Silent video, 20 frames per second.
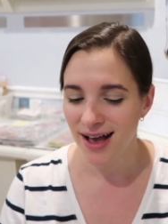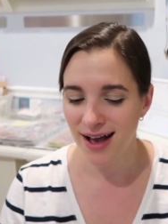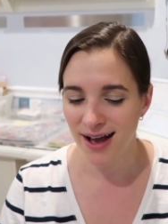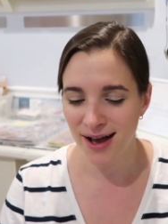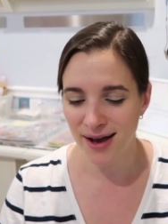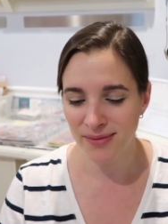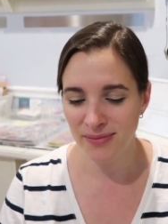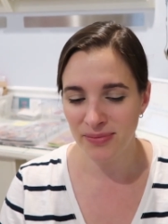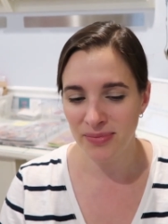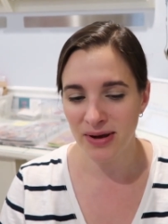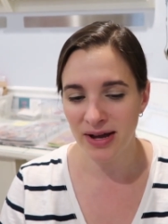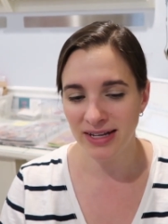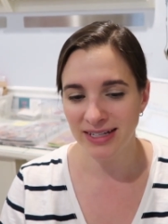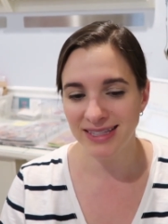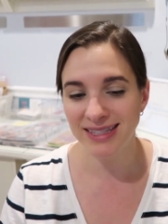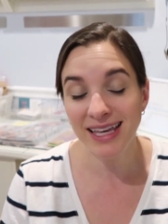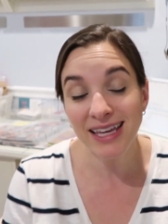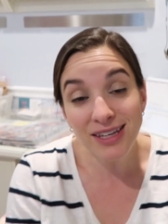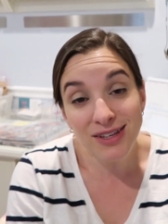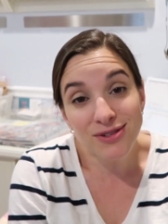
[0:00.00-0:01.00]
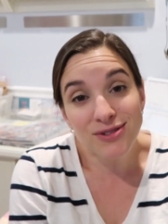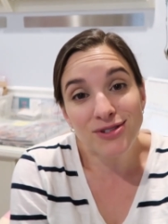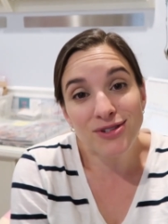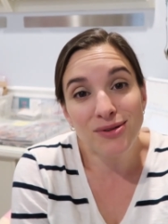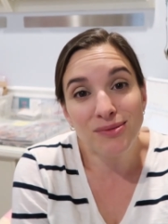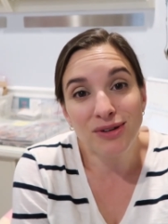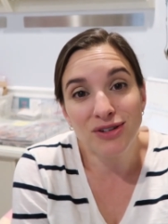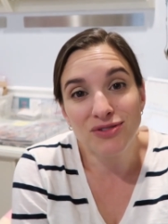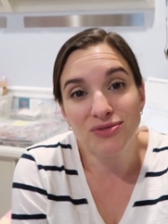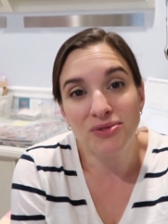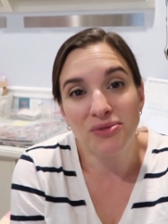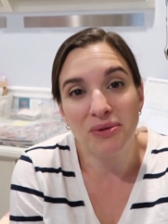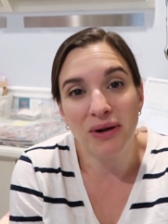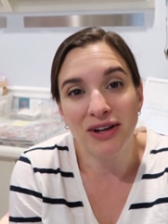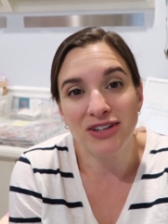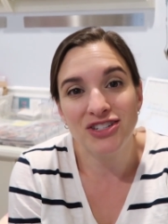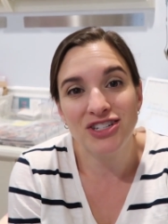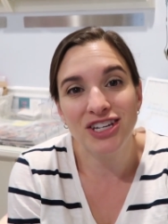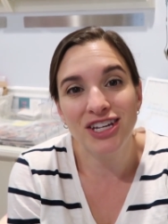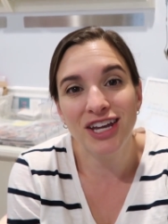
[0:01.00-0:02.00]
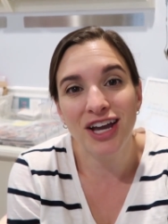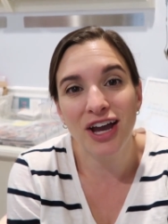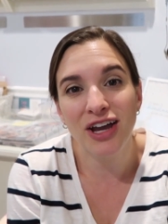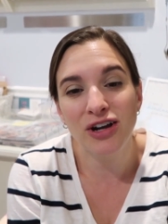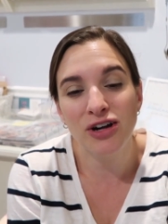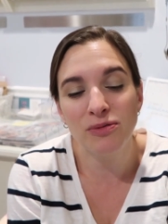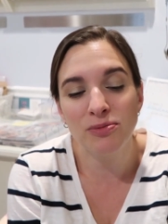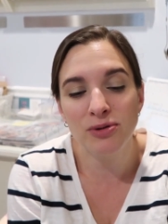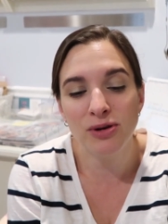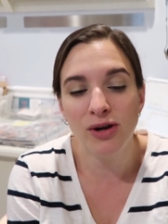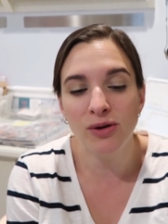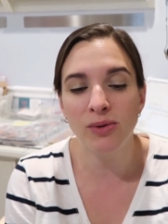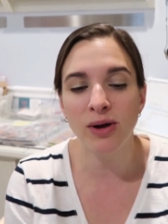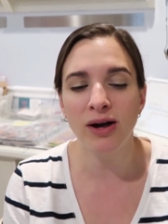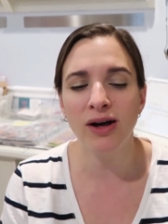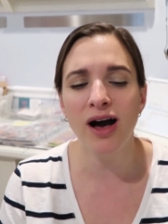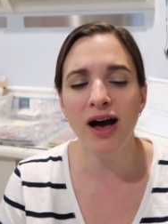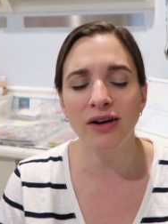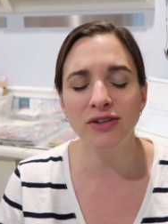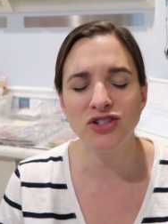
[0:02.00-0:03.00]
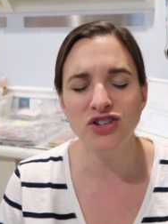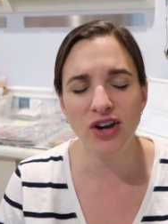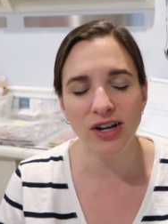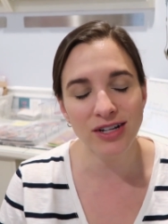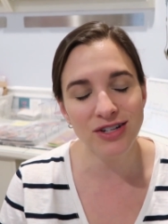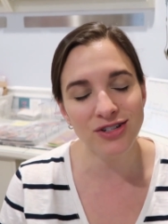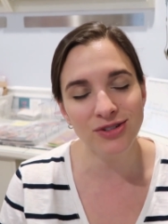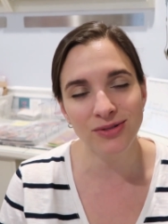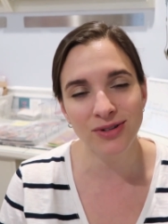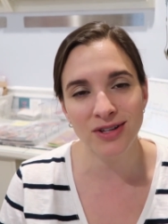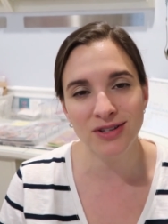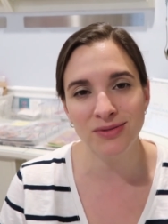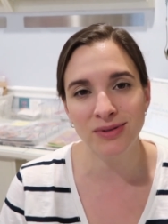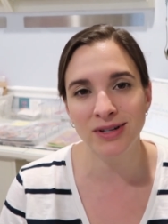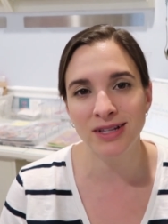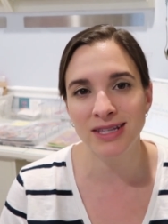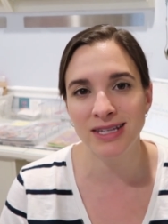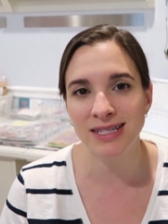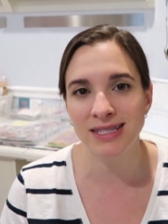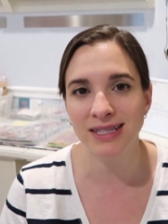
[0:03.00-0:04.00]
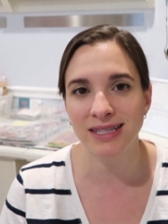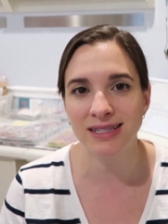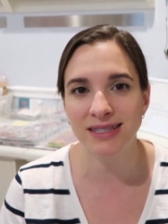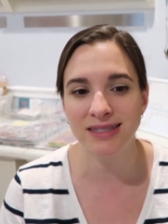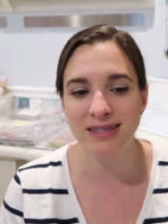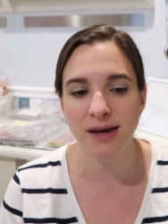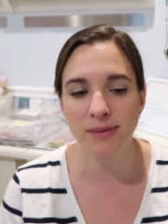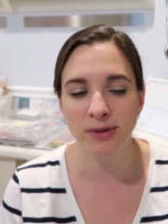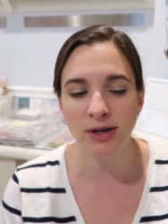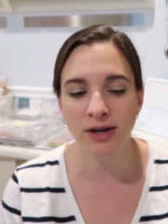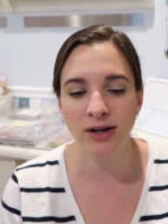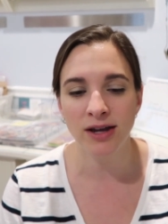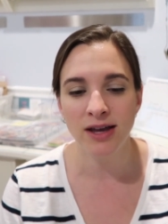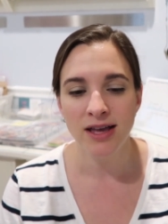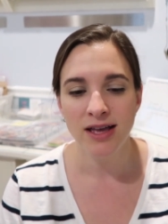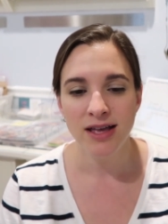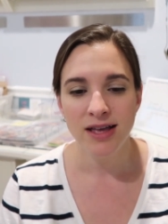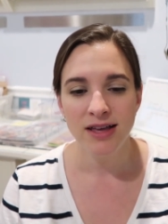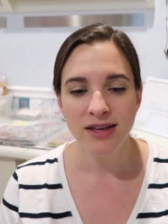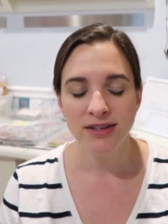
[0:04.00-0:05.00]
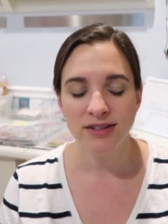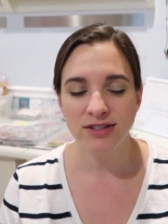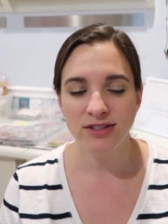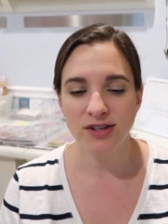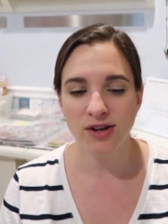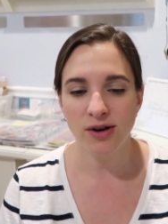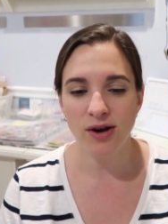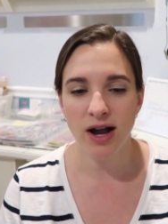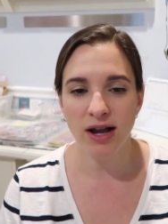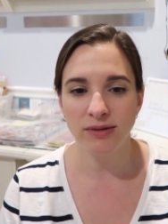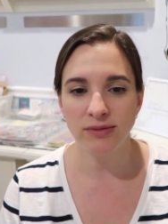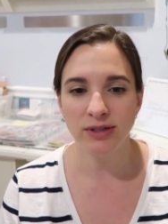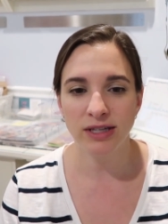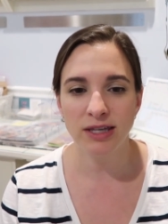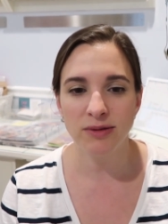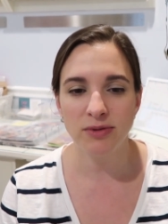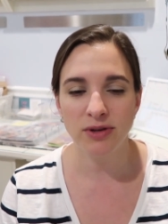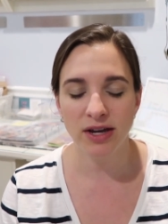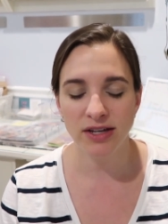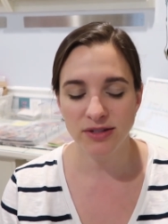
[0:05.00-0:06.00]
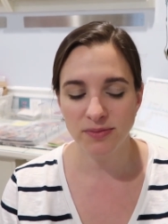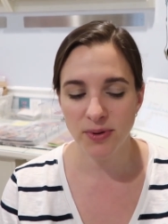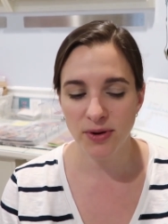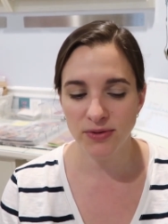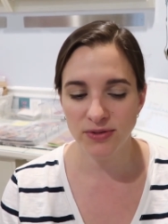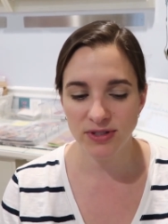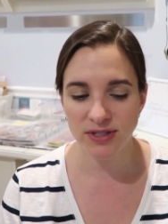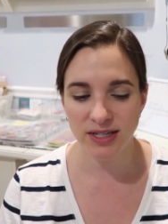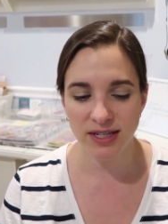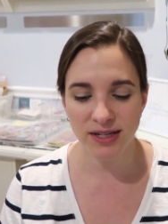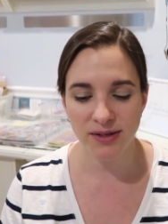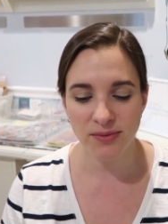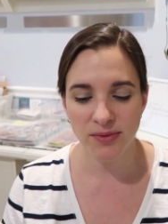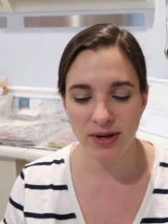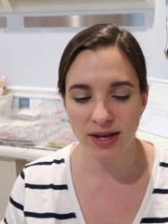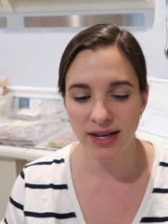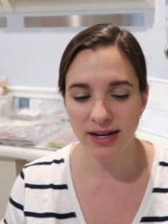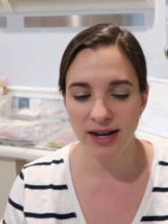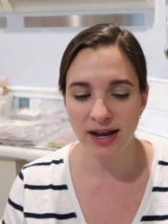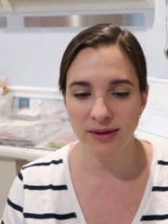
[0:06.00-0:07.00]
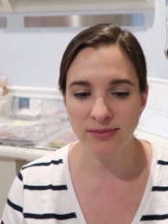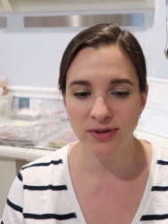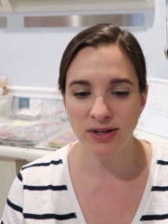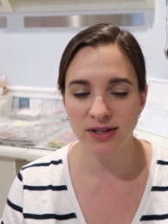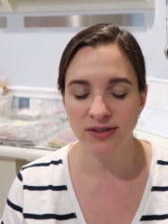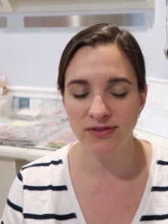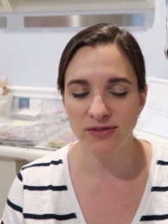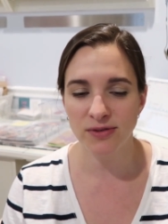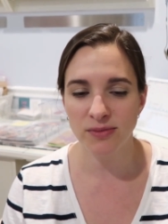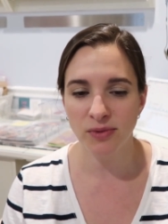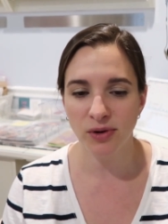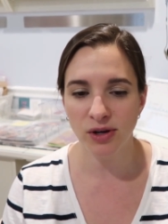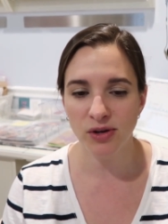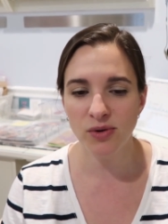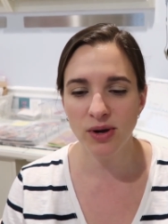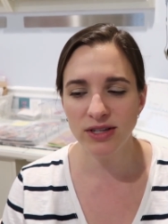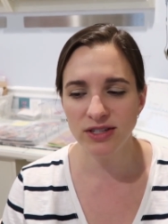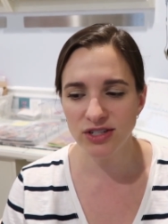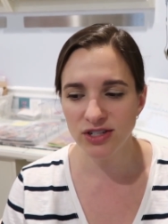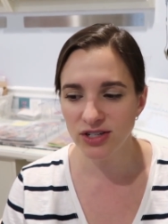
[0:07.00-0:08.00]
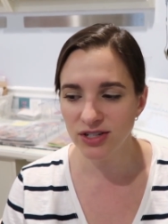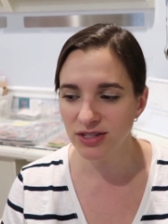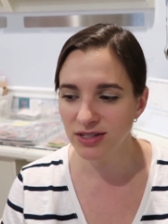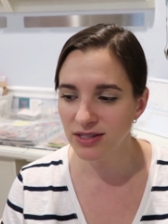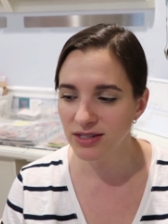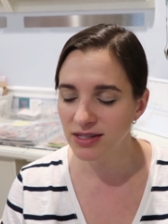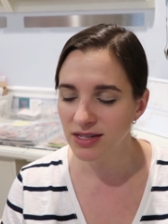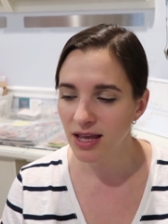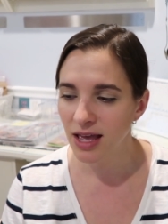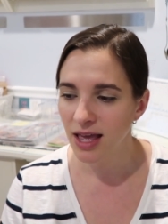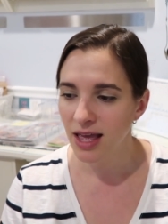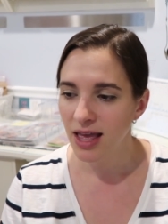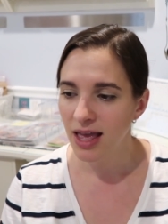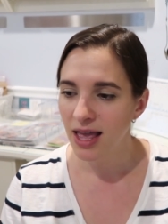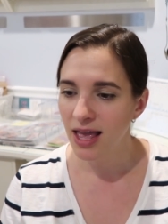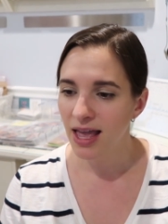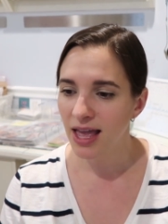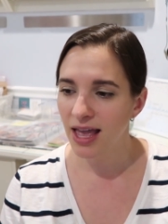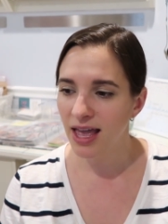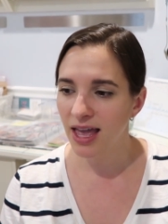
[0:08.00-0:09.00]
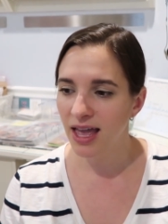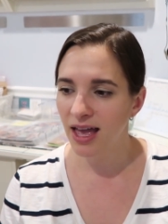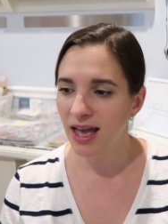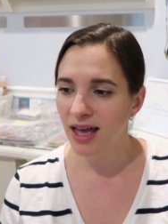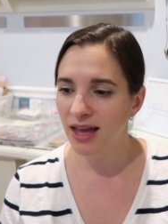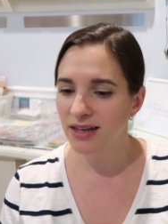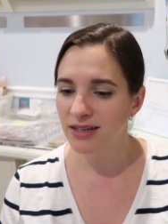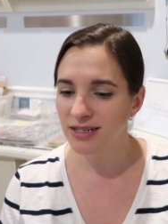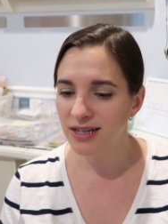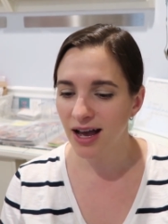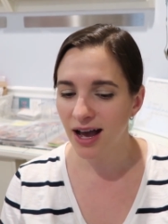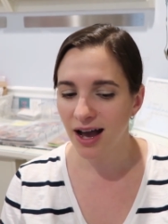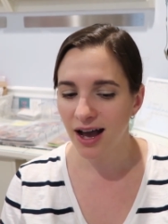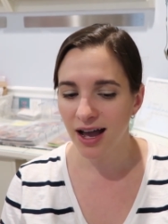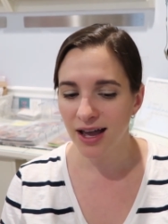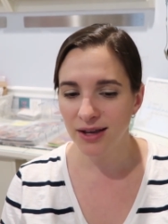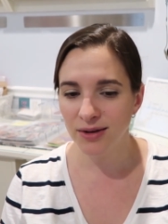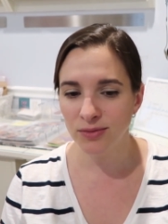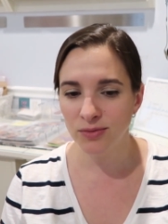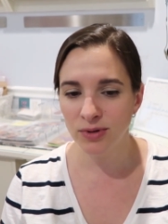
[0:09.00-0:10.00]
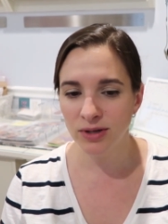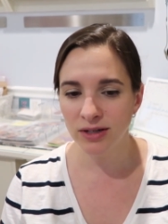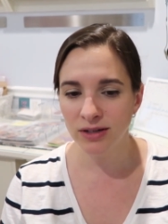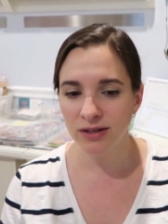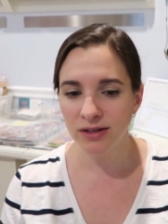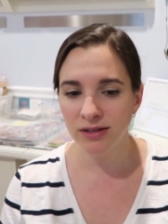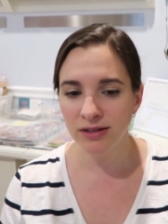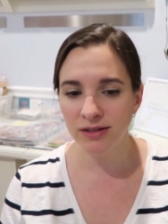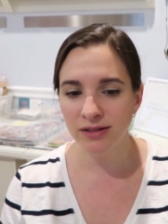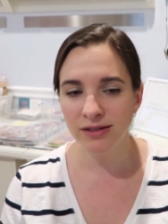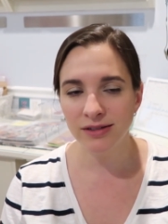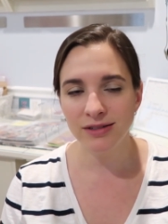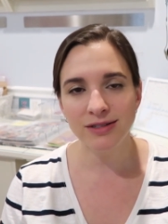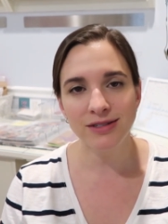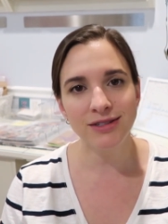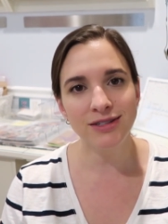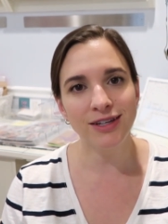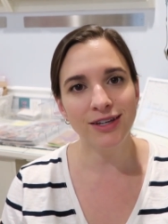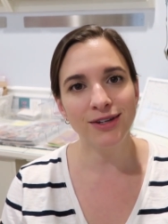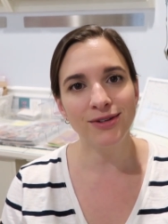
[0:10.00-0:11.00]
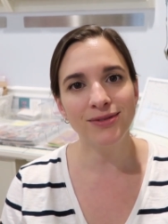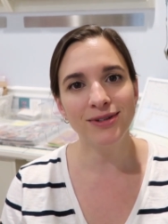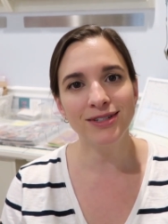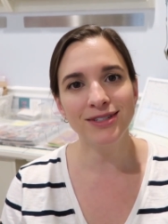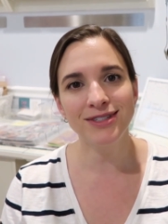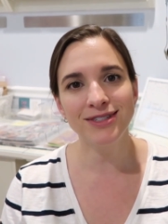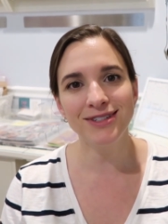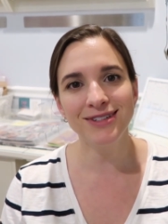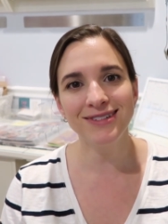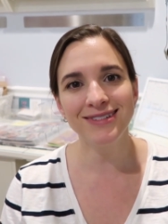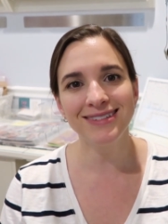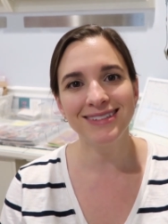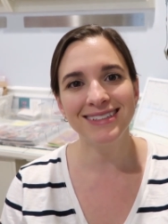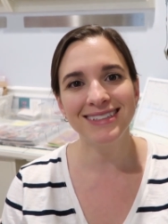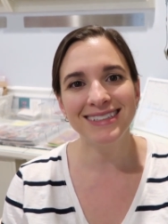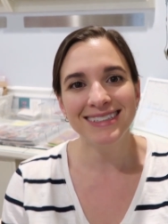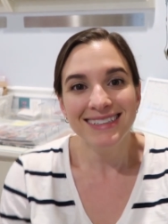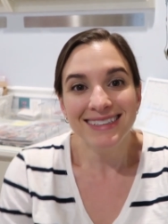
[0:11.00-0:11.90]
Um, but thank you so much for watching. I hope you're all well. I'll try to do another one of these this summer, so I will keep you guys posted when I'm ready for more questions. And I will see you real soon.